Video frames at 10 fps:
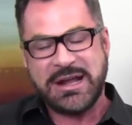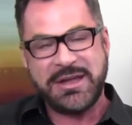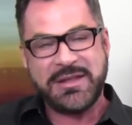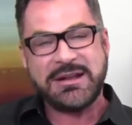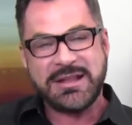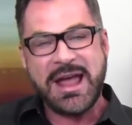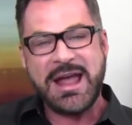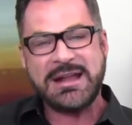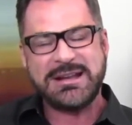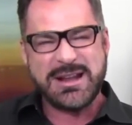And then at the
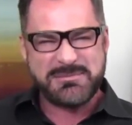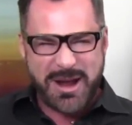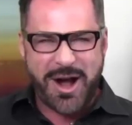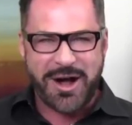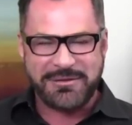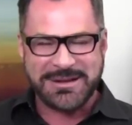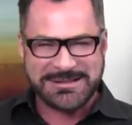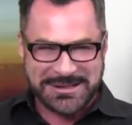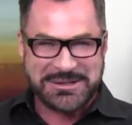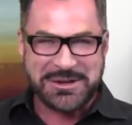end, in my
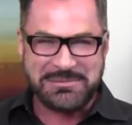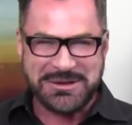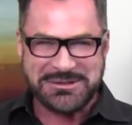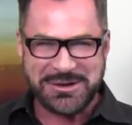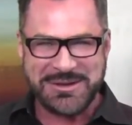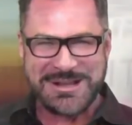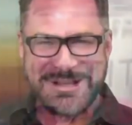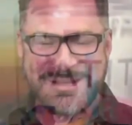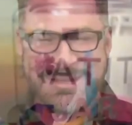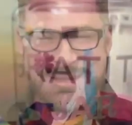office, I'll show you a picture of it.